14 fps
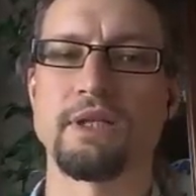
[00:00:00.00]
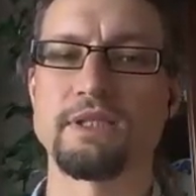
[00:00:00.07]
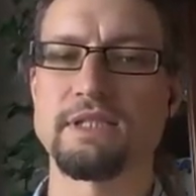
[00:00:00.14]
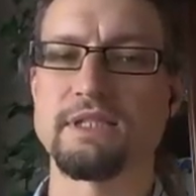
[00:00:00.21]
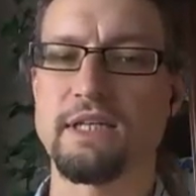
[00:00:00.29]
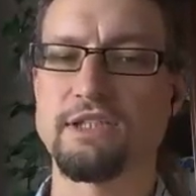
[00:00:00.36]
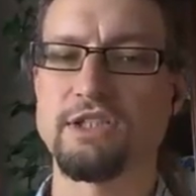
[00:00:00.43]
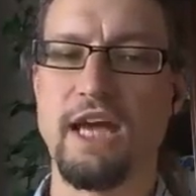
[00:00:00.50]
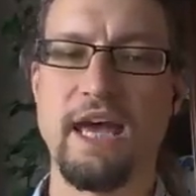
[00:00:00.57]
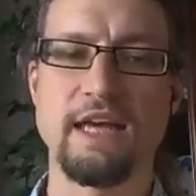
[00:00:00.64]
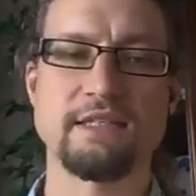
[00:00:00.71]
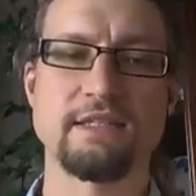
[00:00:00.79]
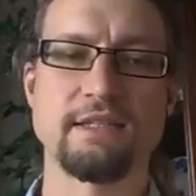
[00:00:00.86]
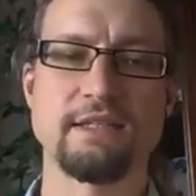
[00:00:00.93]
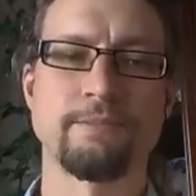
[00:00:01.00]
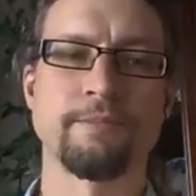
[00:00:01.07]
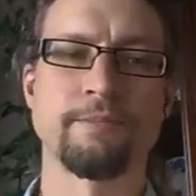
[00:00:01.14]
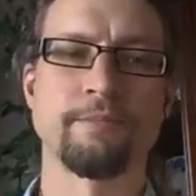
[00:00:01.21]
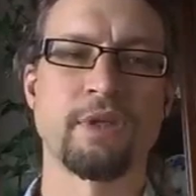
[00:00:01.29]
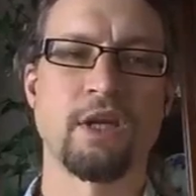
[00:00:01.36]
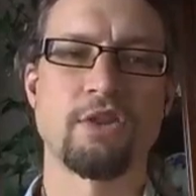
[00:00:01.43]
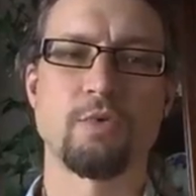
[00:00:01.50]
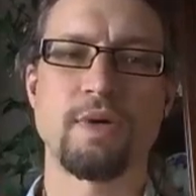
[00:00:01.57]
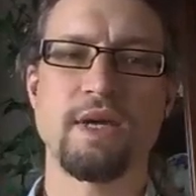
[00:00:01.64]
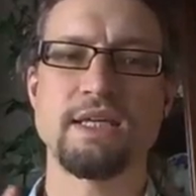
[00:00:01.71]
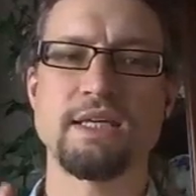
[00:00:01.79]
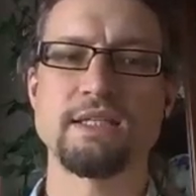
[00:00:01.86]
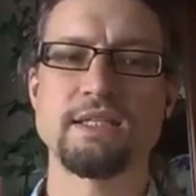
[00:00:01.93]
such as the
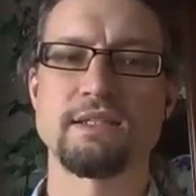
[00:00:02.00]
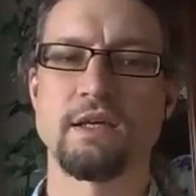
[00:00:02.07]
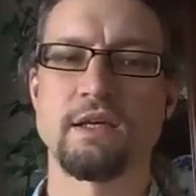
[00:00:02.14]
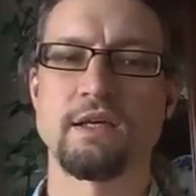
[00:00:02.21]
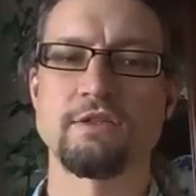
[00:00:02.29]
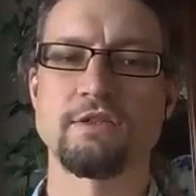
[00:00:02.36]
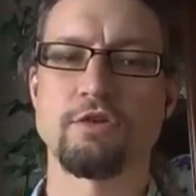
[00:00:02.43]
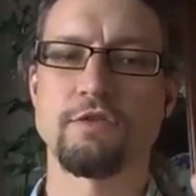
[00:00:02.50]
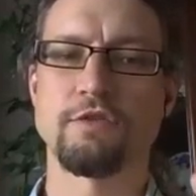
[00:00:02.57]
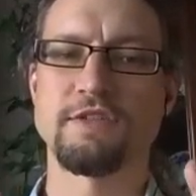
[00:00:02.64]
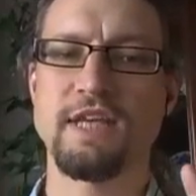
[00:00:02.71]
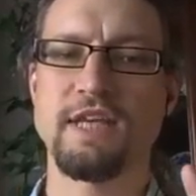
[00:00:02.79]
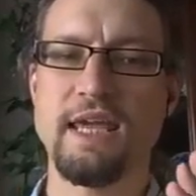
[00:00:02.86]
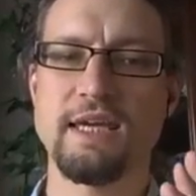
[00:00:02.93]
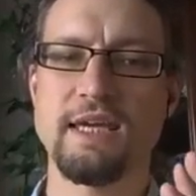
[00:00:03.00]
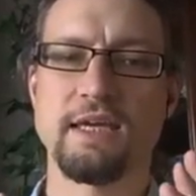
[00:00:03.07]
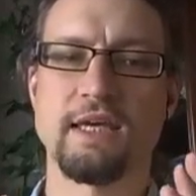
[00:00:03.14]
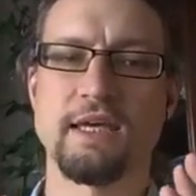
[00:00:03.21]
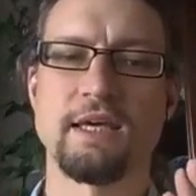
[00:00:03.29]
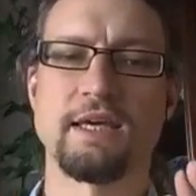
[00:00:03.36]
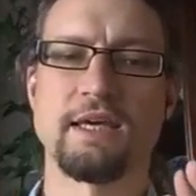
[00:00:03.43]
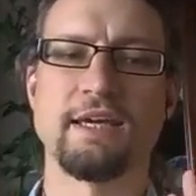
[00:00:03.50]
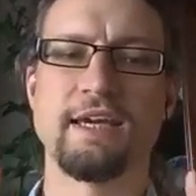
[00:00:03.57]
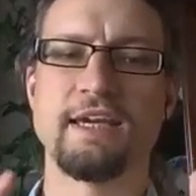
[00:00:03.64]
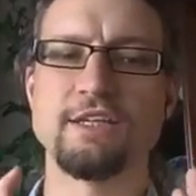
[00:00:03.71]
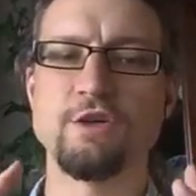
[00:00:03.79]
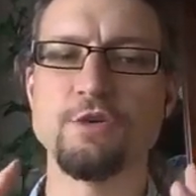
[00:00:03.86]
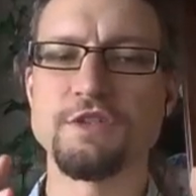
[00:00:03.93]
way he's sort of
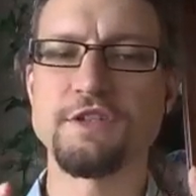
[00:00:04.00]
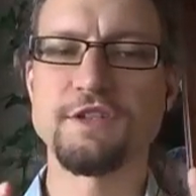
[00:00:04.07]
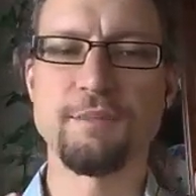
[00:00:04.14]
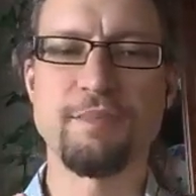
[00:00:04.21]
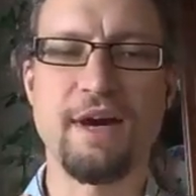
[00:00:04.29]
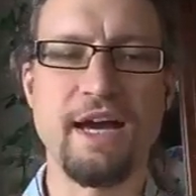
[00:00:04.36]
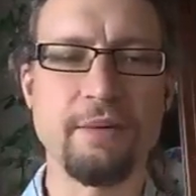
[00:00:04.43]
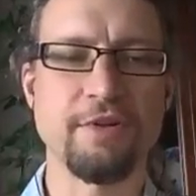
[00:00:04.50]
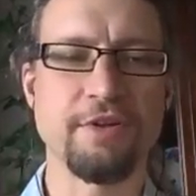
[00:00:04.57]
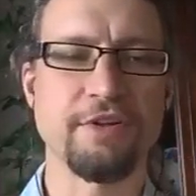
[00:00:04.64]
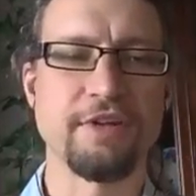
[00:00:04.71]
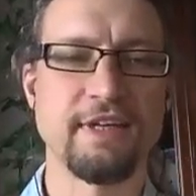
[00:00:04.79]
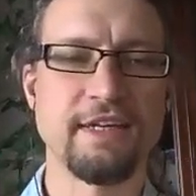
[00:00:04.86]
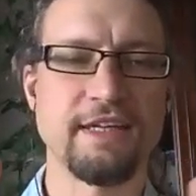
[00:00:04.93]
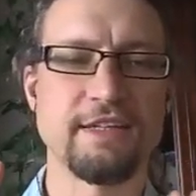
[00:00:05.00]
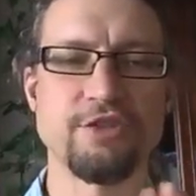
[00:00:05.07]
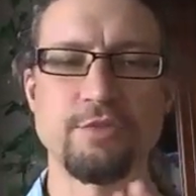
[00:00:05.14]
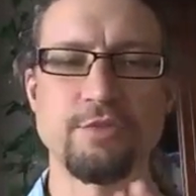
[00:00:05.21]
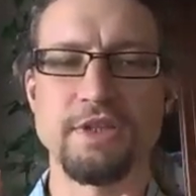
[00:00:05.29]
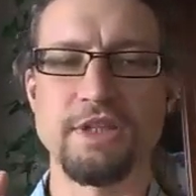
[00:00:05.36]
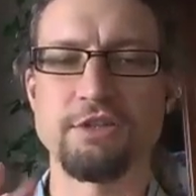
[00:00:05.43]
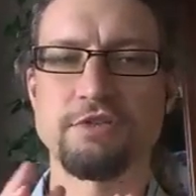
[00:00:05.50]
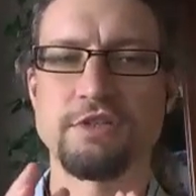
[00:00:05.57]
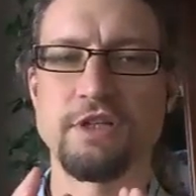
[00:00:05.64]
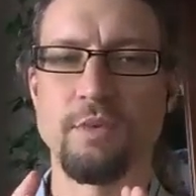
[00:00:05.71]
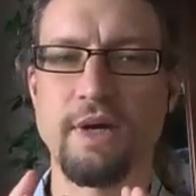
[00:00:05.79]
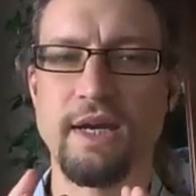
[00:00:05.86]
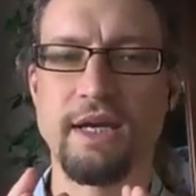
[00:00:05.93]
he uses the Bible in this really
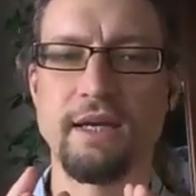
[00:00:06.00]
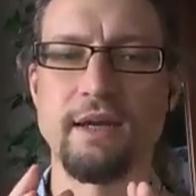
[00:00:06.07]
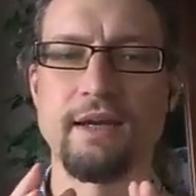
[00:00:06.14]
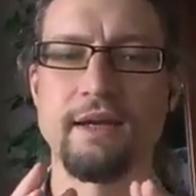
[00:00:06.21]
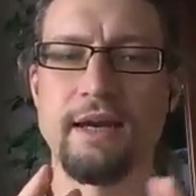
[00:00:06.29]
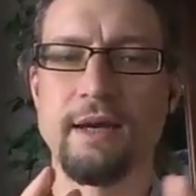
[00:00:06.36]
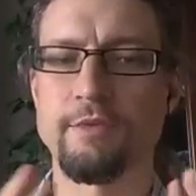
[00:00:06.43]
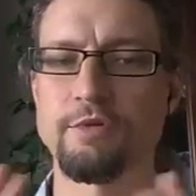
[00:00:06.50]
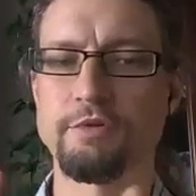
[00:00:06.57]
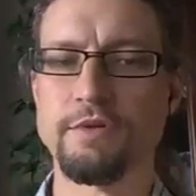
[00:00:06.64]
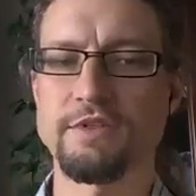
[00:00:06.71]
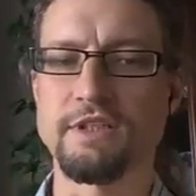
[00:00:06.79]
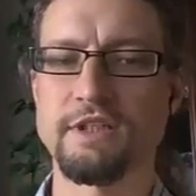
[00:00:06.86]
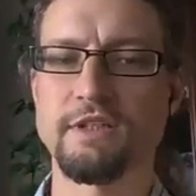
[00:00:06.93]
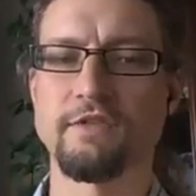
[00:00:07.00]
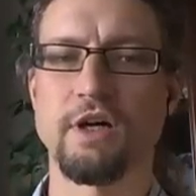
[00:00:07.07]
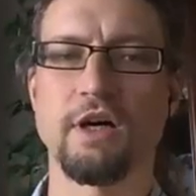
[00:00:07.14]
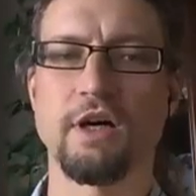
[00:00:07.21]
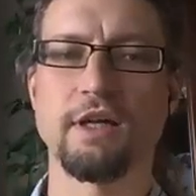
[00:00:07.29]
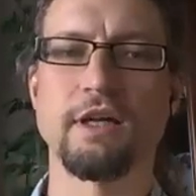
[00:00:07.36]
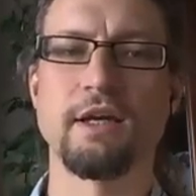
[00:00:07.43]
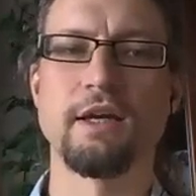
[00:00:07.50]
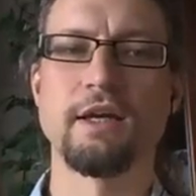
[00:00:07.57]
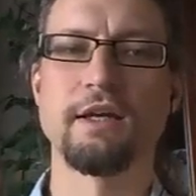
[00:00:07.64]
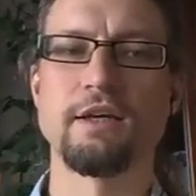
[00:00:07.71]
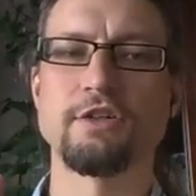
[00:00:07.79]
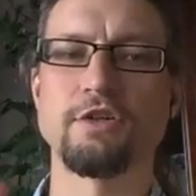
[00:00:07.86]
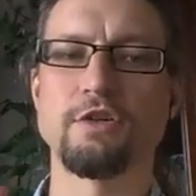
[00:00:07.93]
interesting way throughout City of God
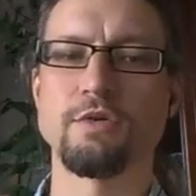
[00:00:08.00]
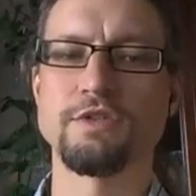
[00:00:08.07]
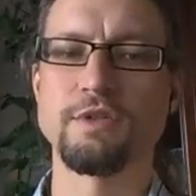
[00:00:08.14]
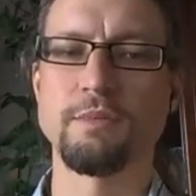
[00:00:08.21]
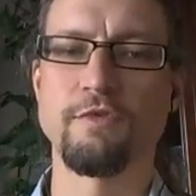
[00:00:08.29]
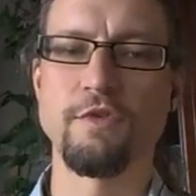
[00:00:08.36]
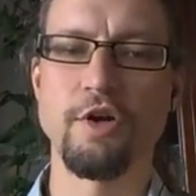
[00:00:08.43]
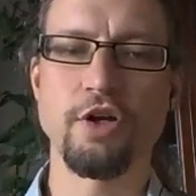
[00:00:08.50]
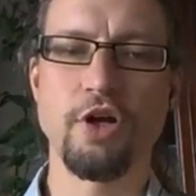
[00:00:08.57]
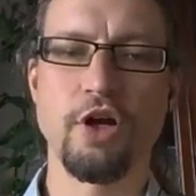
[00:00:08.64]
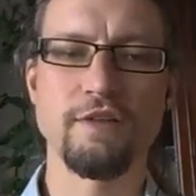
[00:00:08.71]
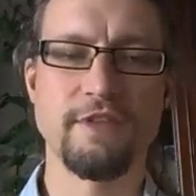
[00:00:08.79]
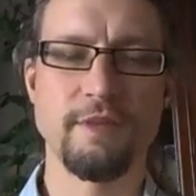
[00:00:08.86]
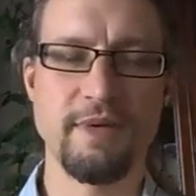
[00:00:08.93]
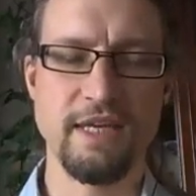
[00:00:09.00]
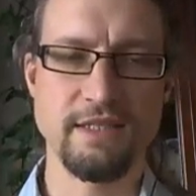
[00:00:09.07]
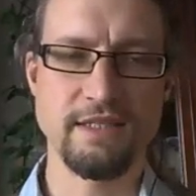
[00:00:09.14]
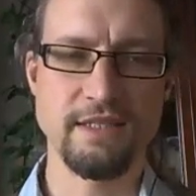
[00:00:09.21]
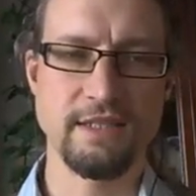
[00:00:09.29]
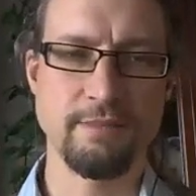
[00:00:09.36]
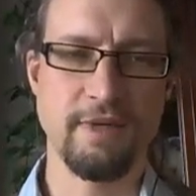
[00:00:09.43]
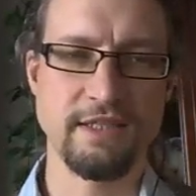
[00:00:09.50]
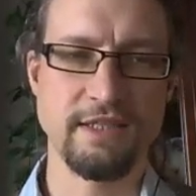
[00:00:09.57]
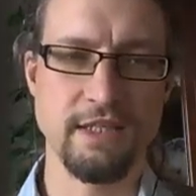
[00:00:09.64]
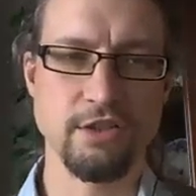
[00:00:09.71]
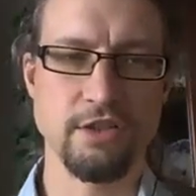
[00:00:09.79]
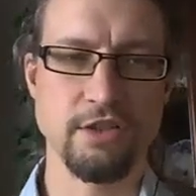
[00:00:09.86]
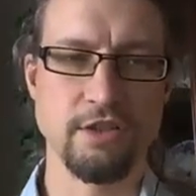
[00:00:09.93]
to subvert all of the pagans'
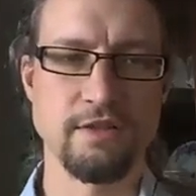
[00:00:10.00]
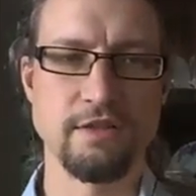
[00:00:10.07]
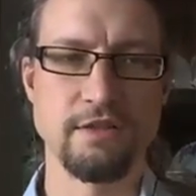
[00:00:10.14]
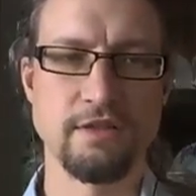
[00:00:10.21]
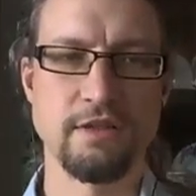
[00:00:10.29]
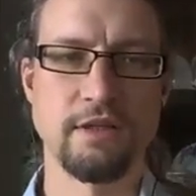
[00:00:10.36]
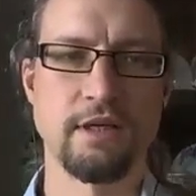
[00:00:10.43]
expectations.